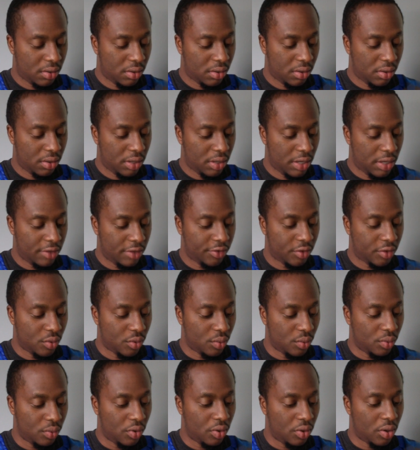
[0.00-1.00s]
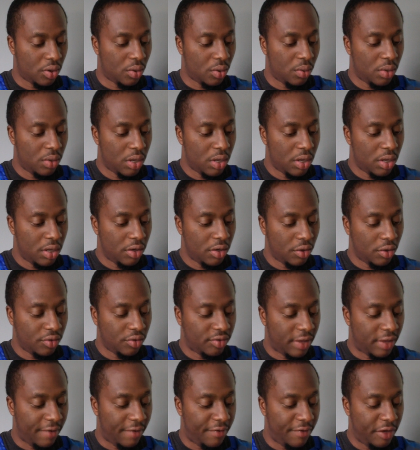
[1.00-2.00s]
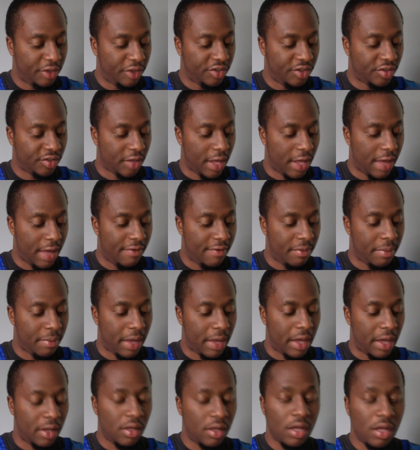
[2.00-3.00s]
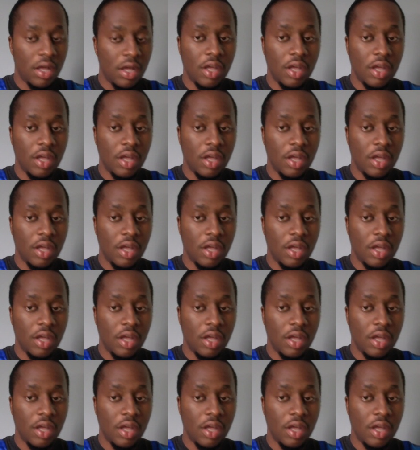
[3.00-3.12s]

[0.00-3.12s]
Yeah, so those definitions are heavy, man.